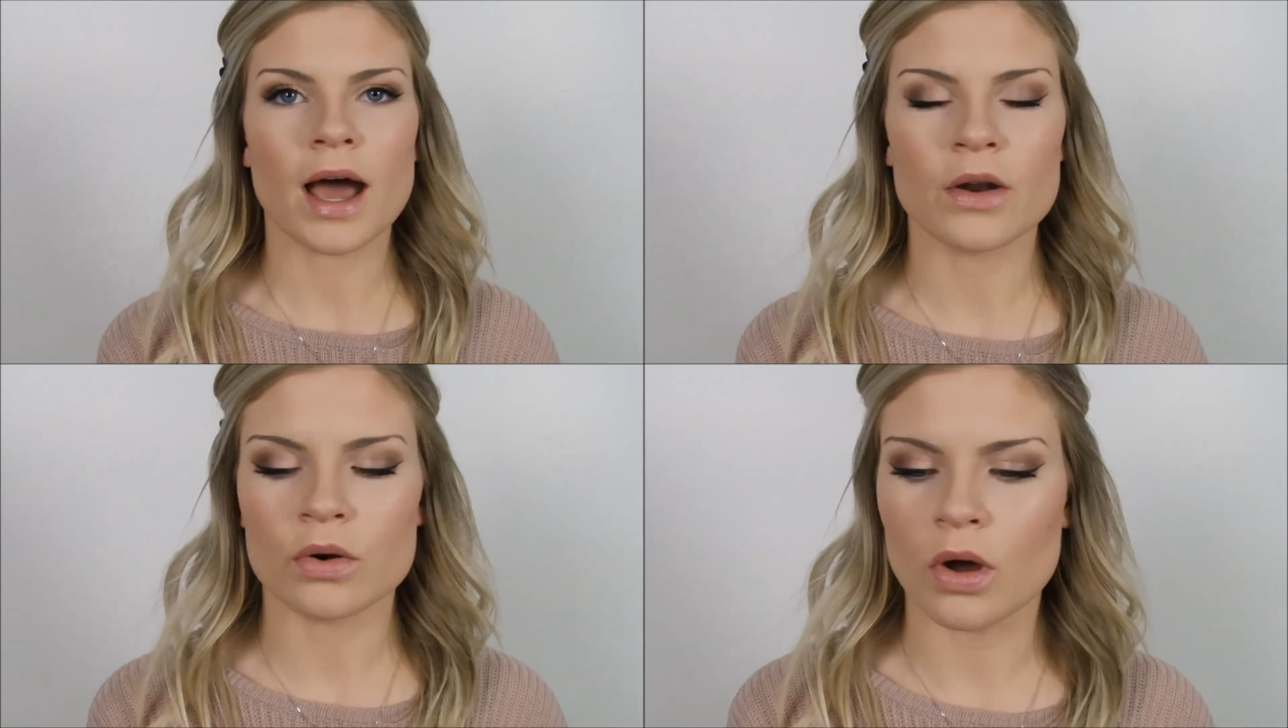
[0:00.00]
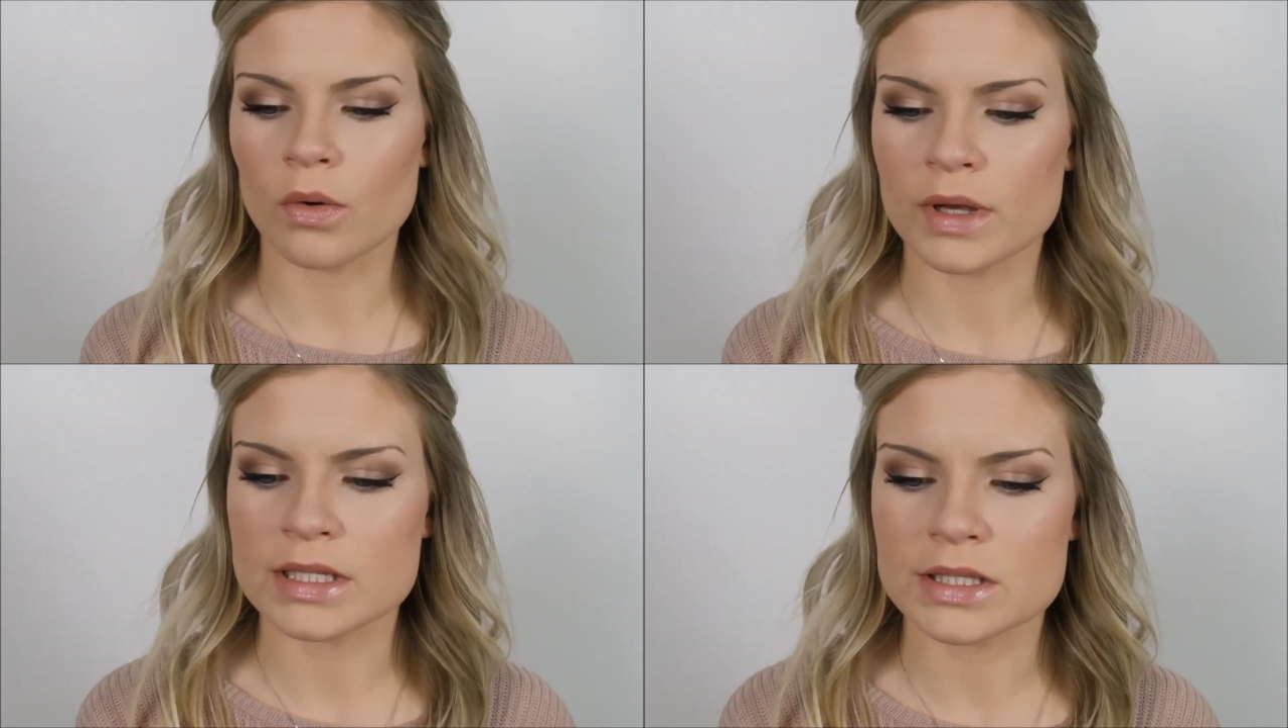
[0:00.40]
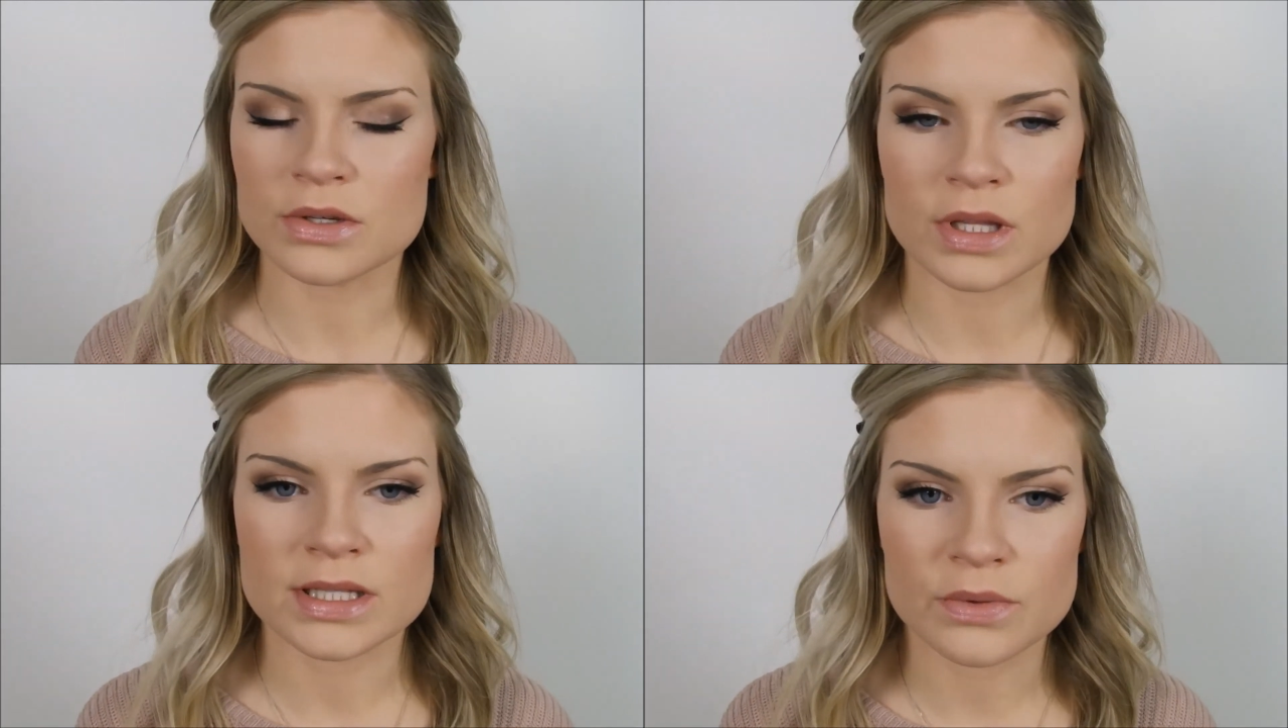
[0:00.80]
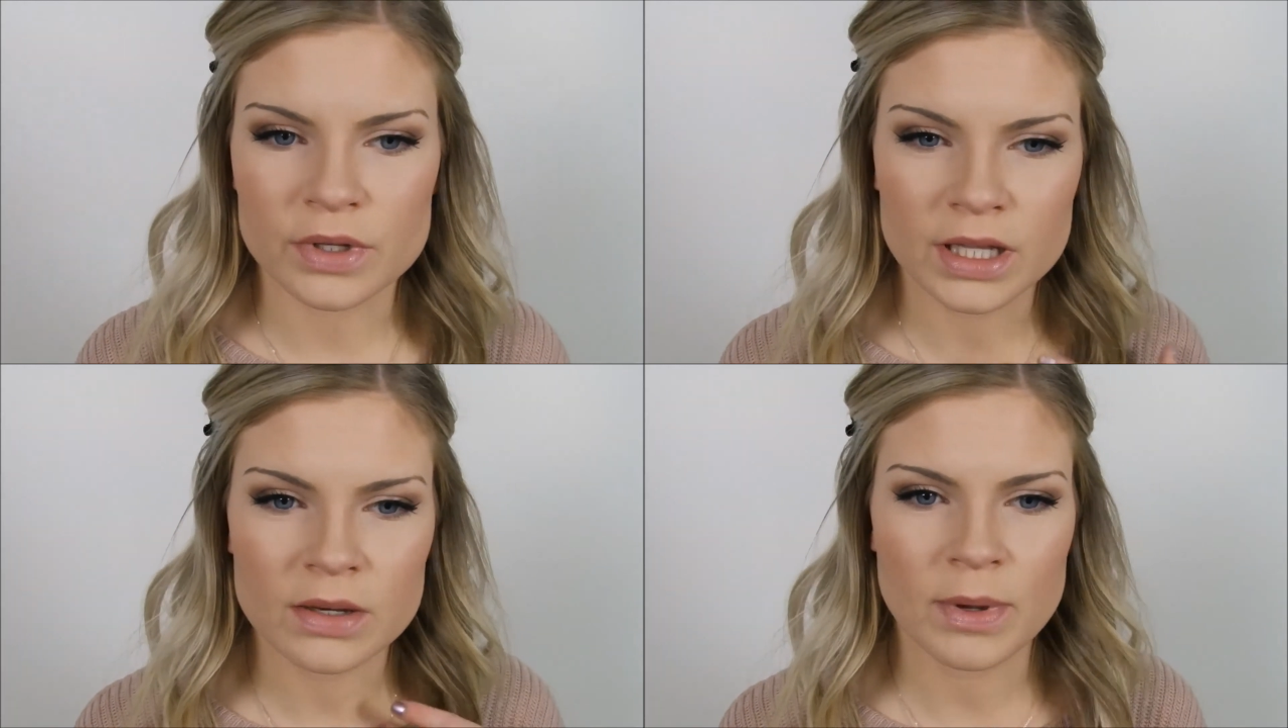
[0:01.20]
I don't always do this, it
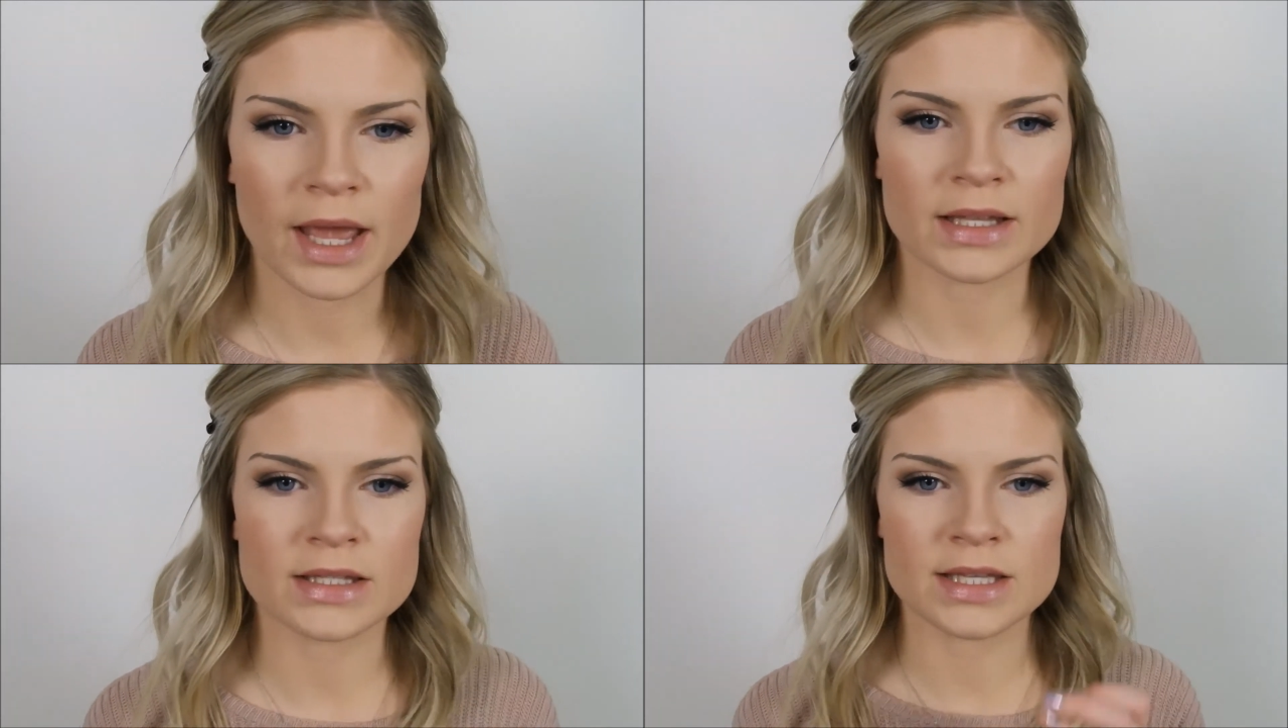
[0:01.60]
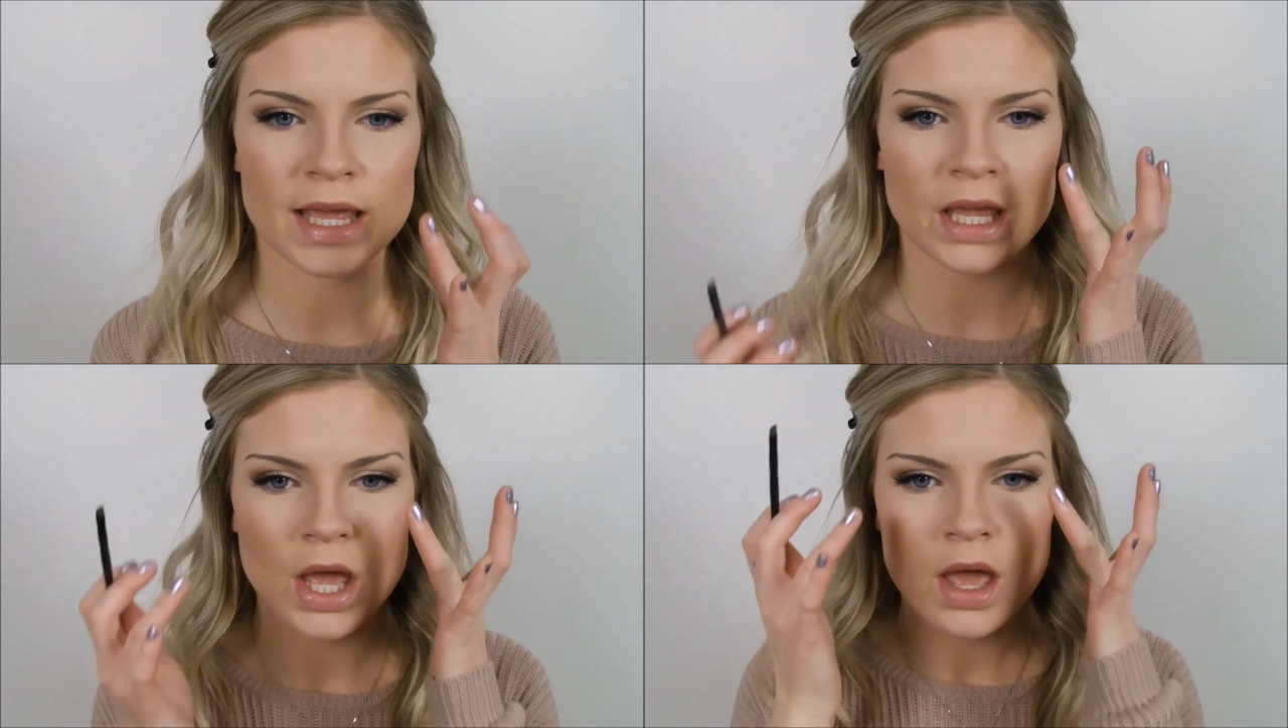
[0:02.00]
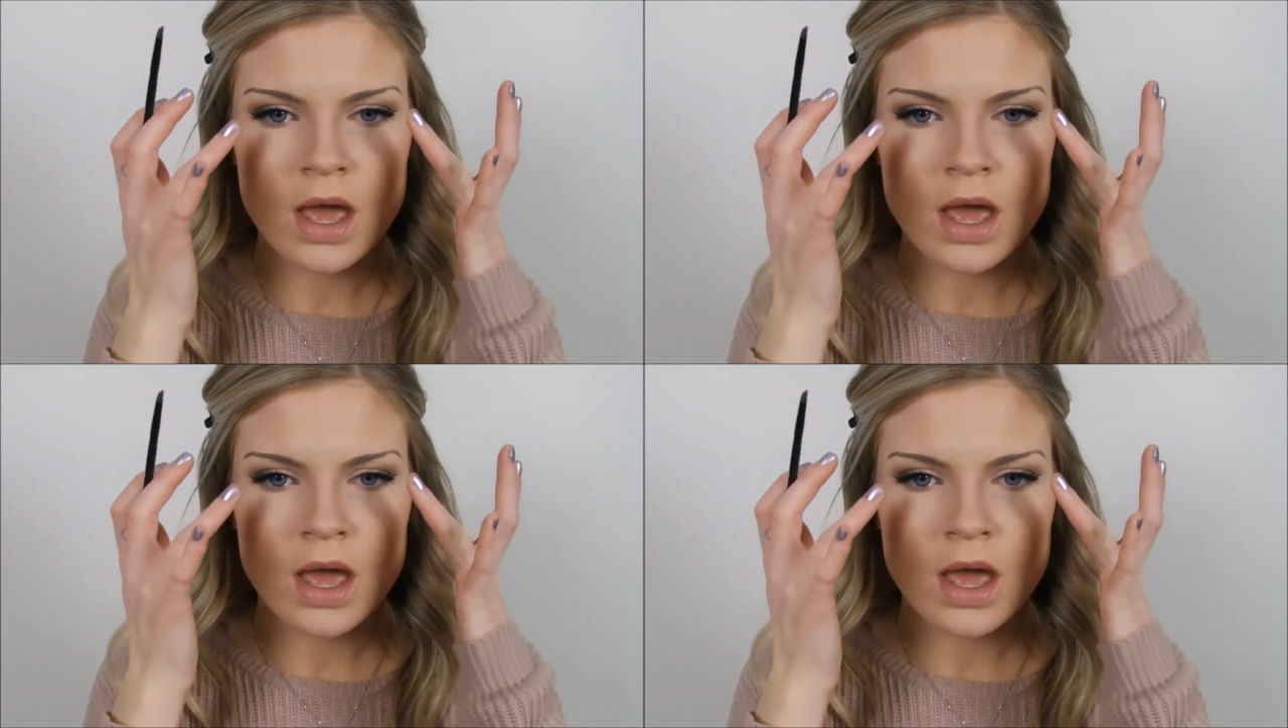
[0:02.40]
really depends like